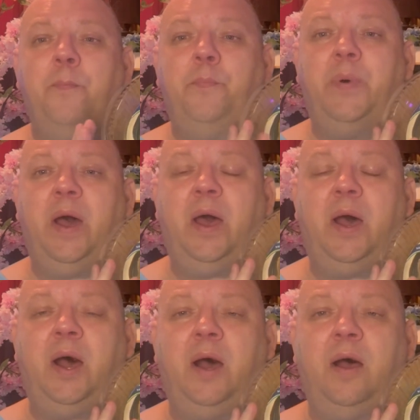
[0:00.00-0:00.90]

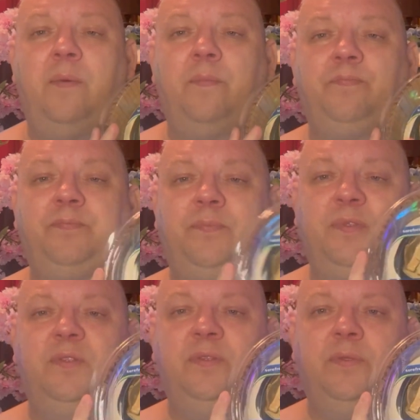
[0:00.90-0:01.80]
But
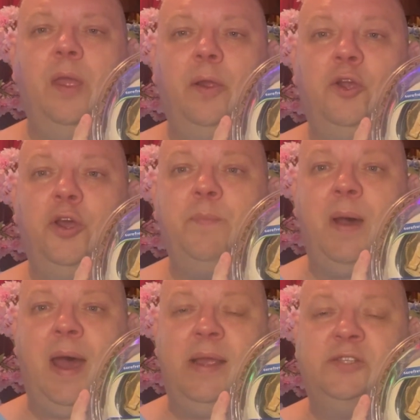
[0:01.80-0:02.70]
good
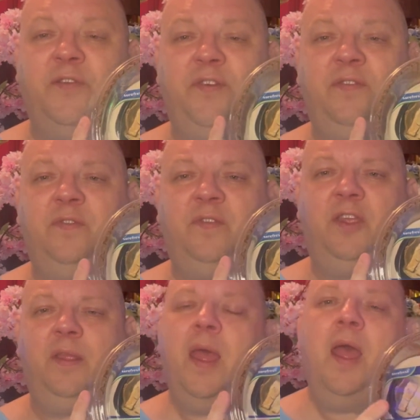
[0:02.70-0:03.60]
buy. So
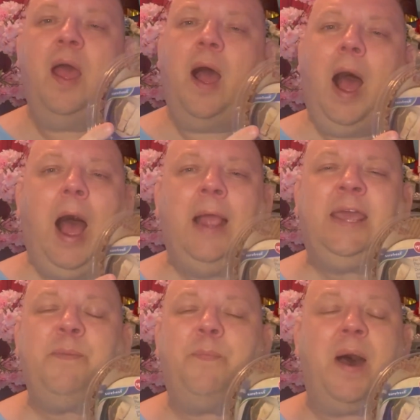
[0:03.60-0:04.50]
I
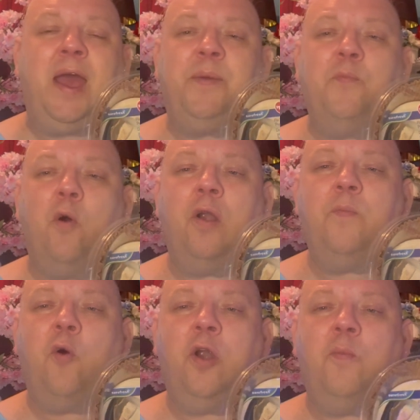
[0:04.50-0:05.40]
keep buying more and
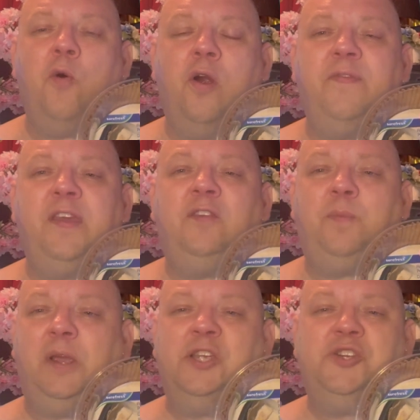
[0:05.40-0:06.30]
more and more of these,
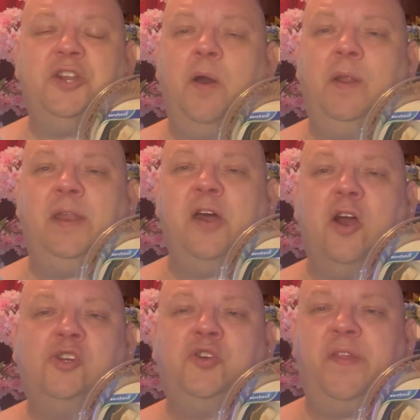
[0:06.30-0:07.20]
because at a
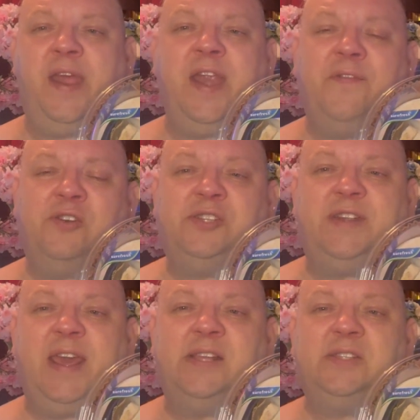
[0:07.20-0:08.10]
Dollar Tree they never
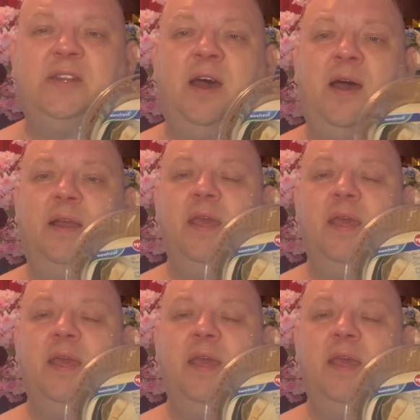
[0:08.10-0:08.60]
stay in stock.